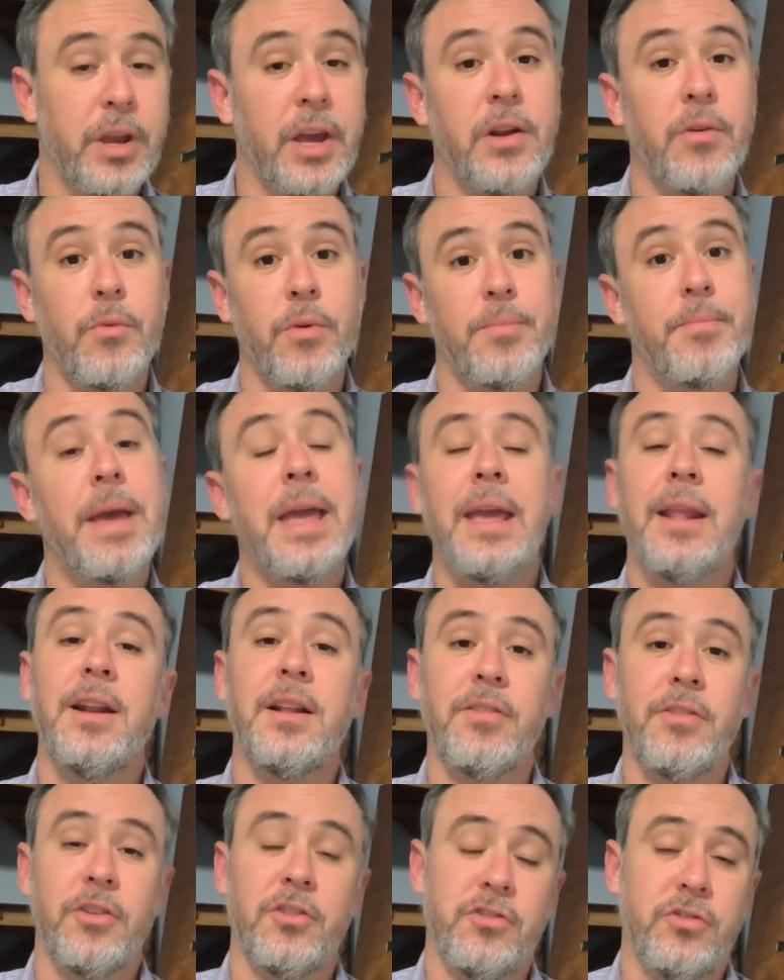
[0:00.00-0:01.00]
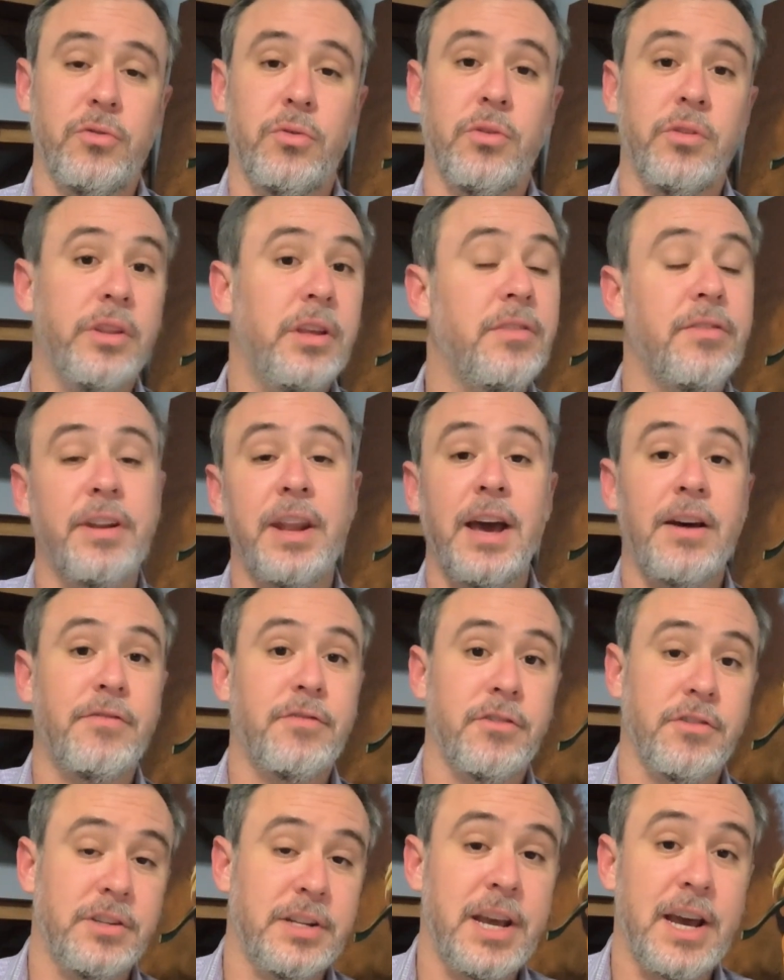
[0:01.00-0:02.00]
can remain in the soul even
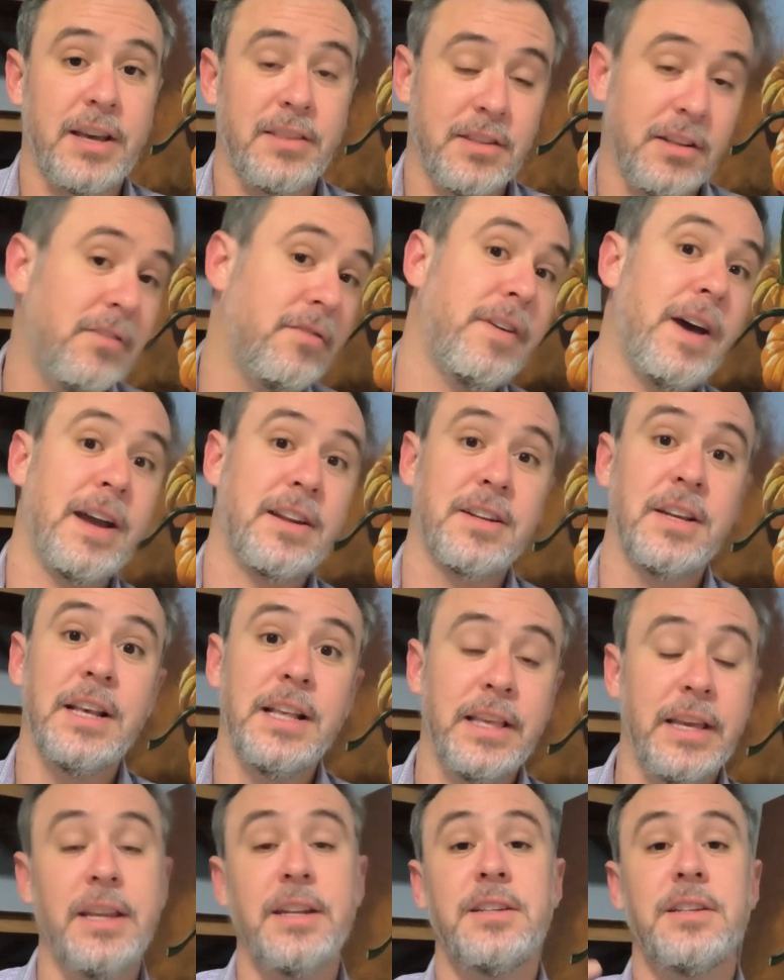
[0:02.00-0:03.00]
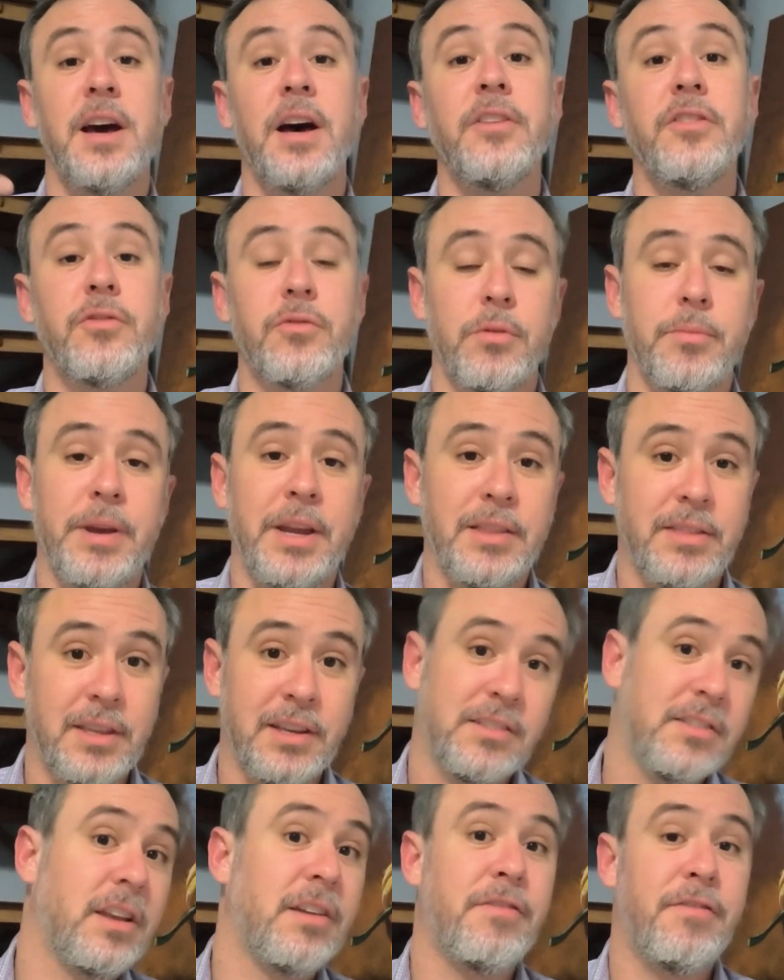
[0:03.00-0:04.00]
after death. In fact, it does remain,
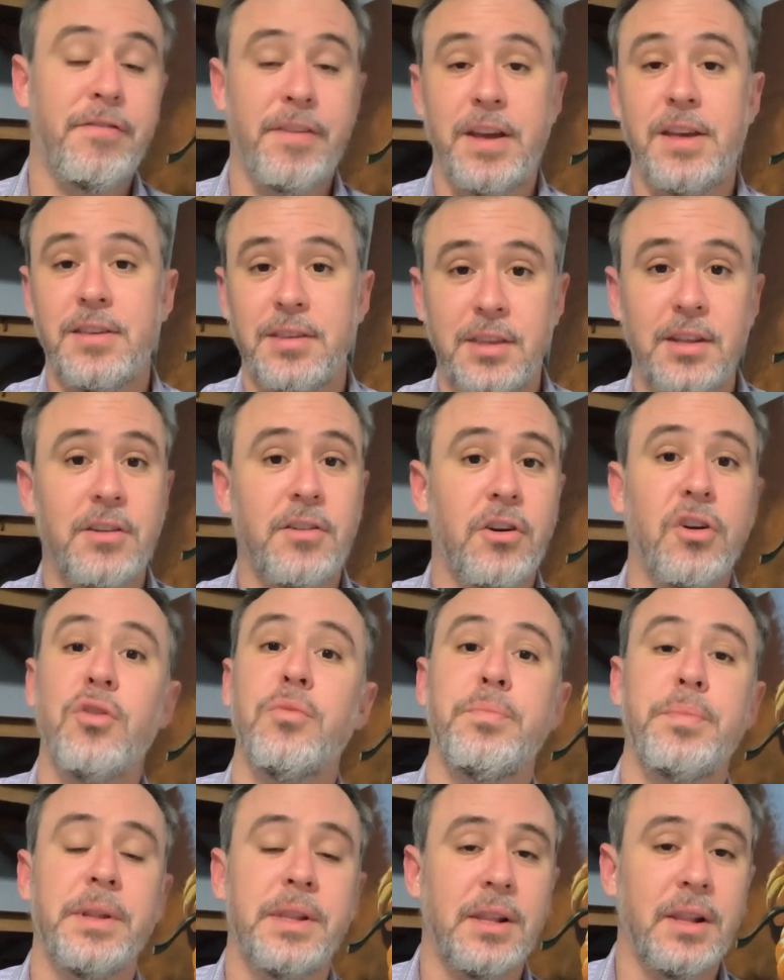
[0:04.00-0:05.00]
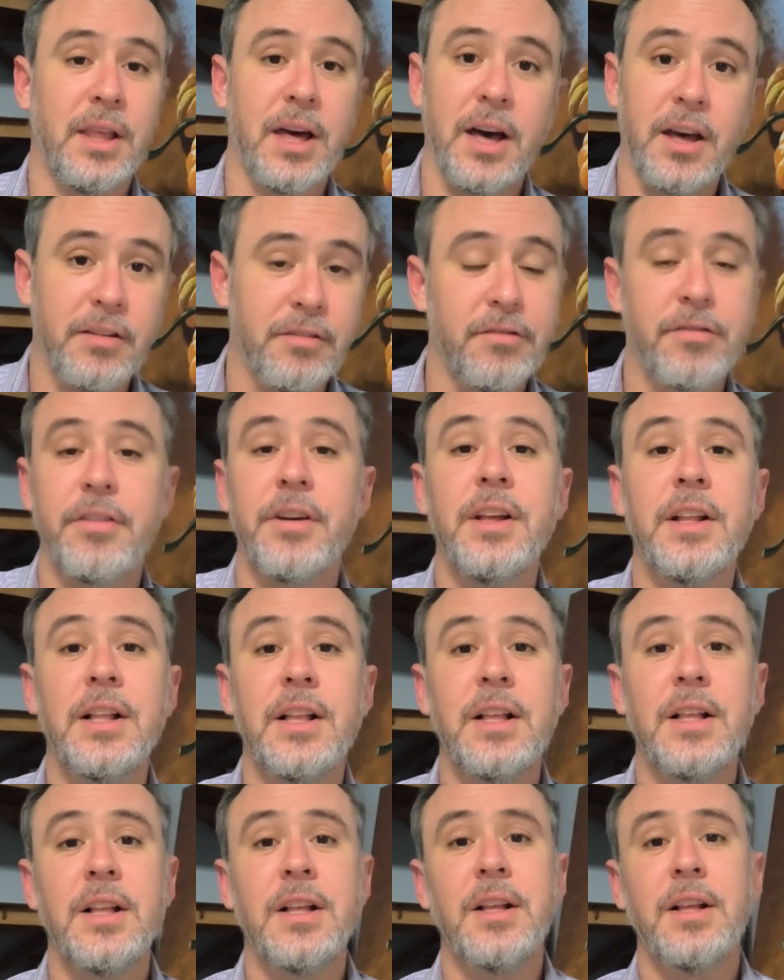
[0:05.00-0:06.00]
things like faith and hope and love.
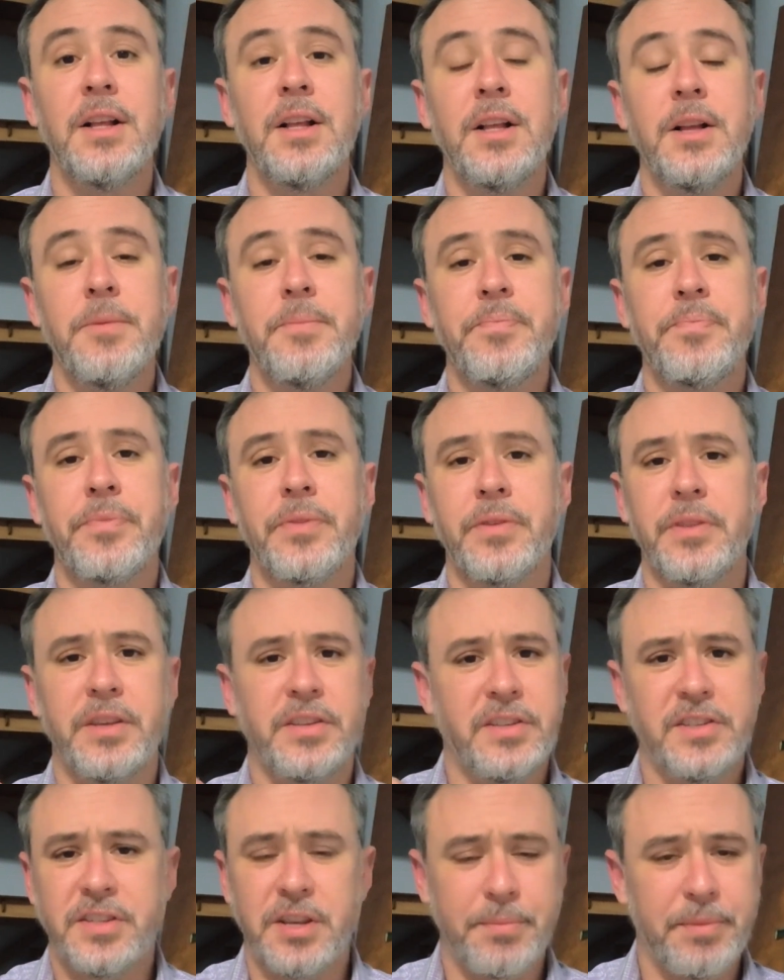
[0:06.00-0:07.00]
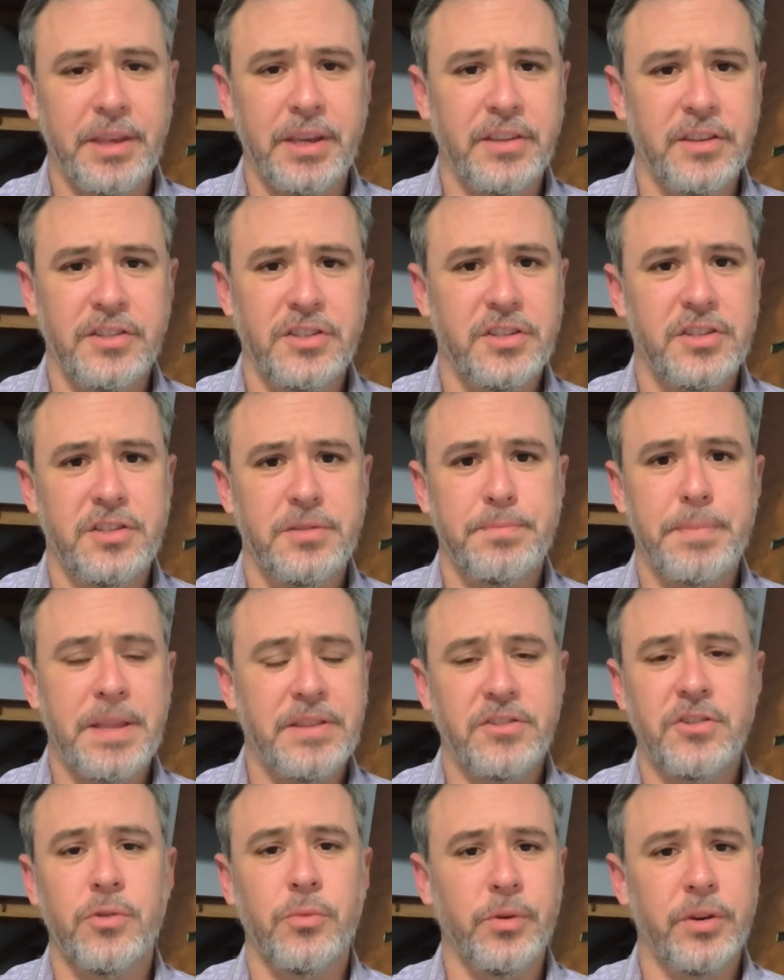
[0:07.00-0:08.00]
This is something that
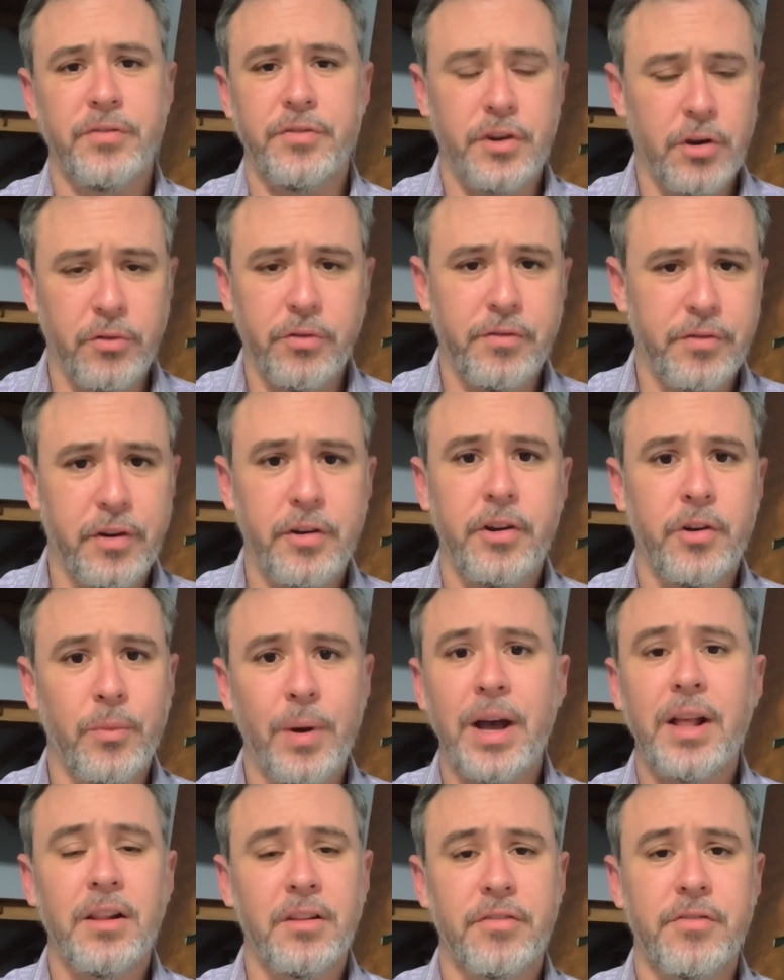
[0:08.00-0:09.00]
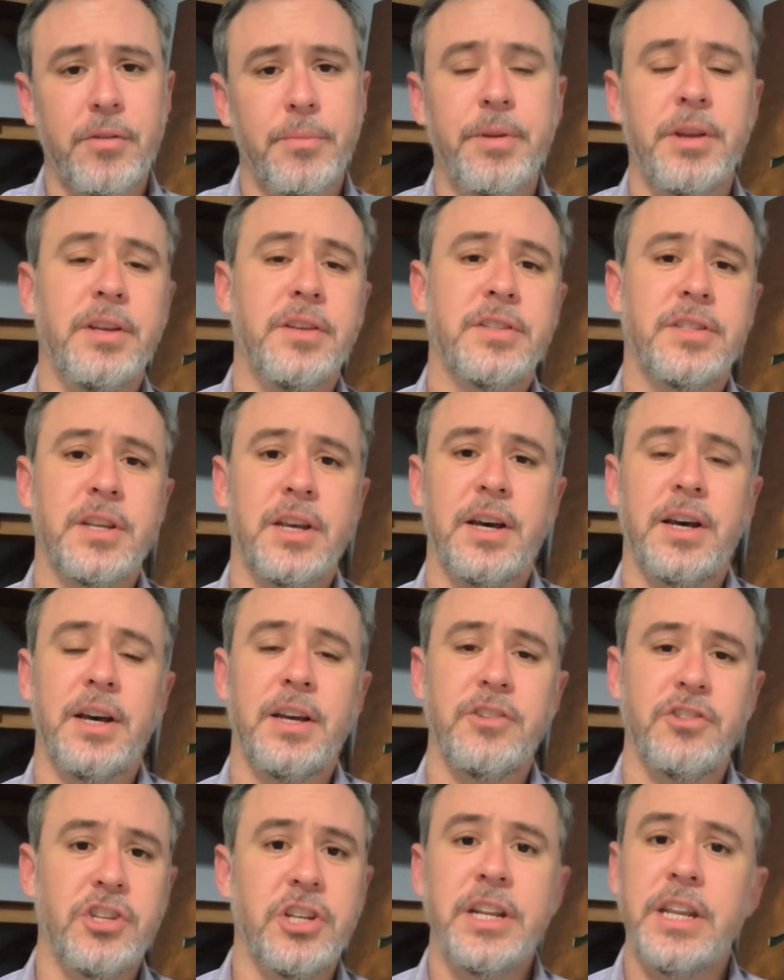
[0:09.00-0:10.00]
Spenser would have known very well from his
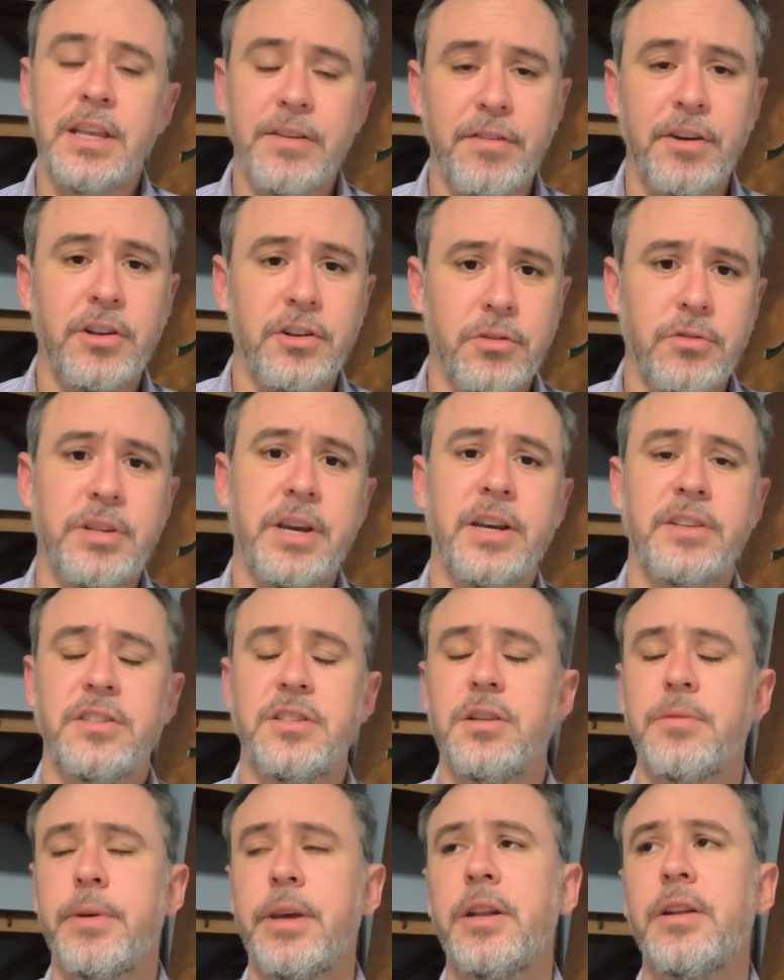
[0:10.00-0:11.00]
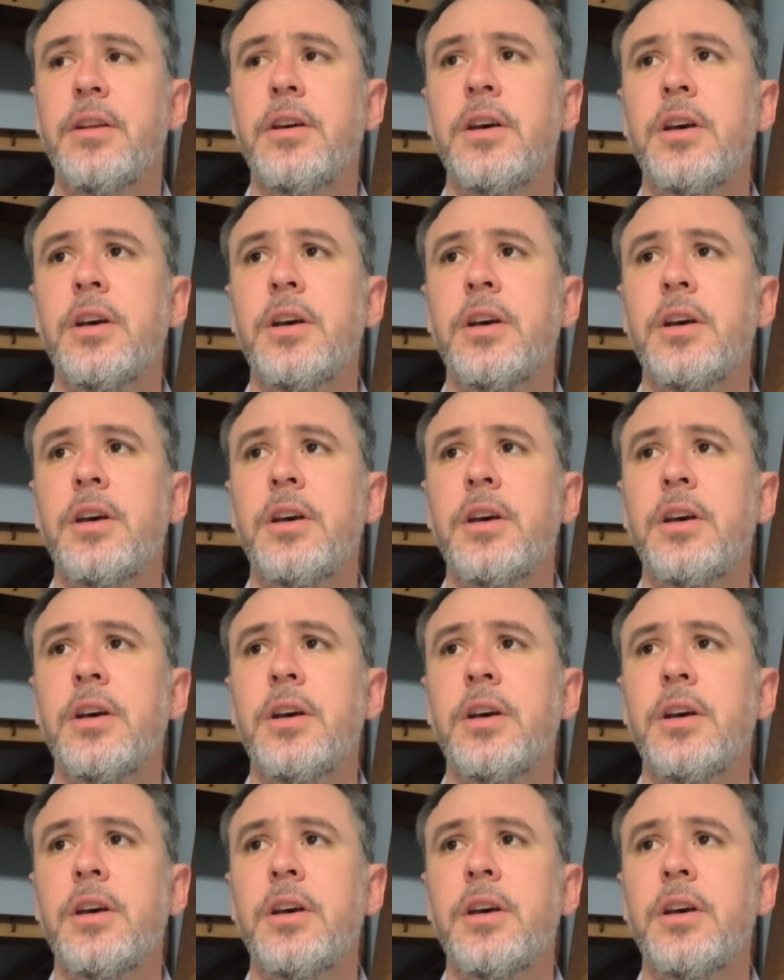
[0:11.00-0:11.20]
Geneva New Testament.